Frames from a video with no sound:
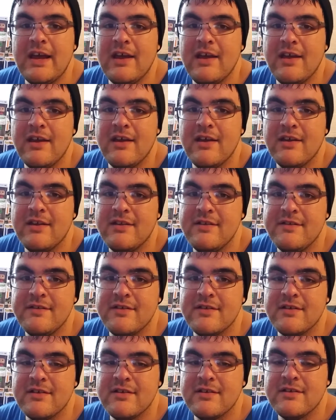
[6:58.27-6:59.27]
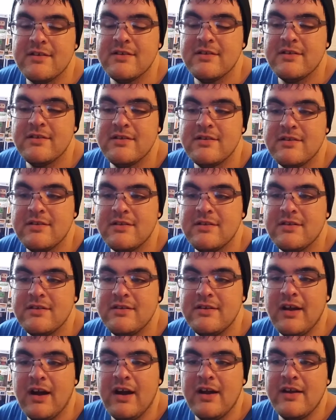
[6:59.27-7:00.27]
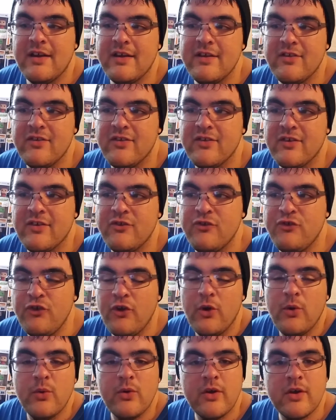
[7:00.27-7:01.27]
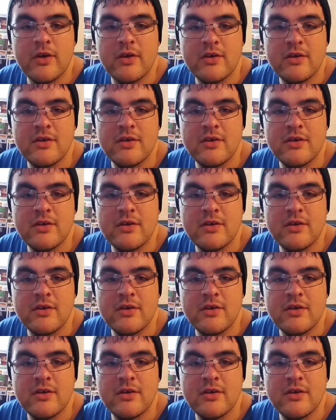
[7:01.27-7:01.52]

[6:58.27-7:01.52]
and not as a joke